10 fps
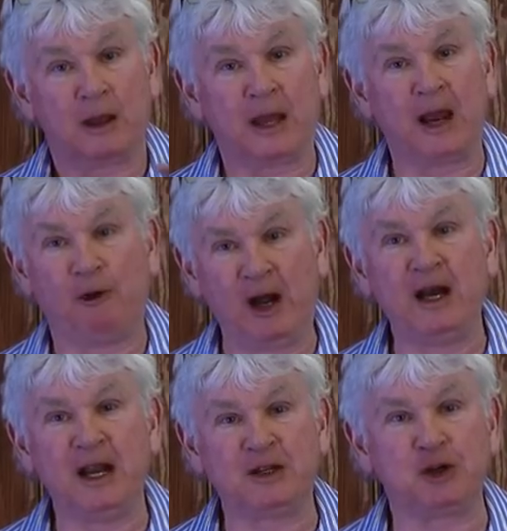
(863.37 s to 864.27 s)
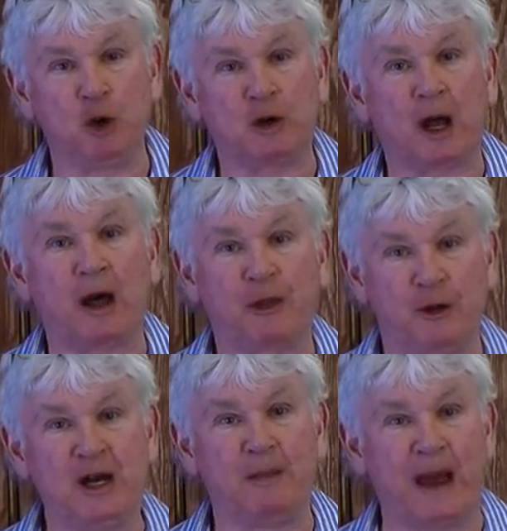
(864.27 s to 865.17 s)
they really need to shoot a
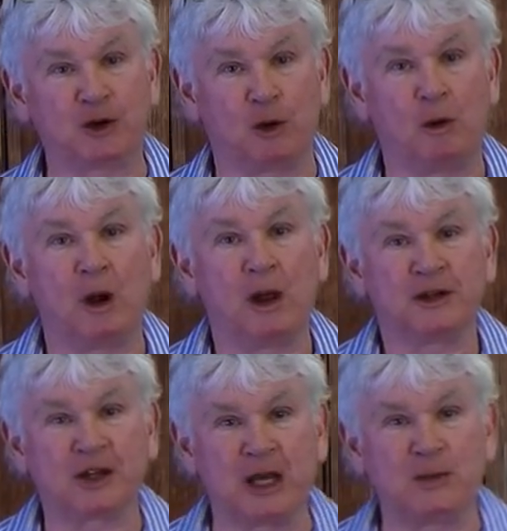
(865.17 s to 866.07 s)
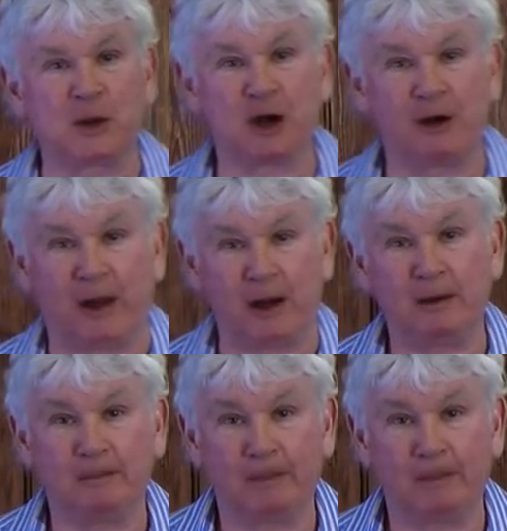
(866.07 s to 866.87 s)
three-dimensional seismic survey.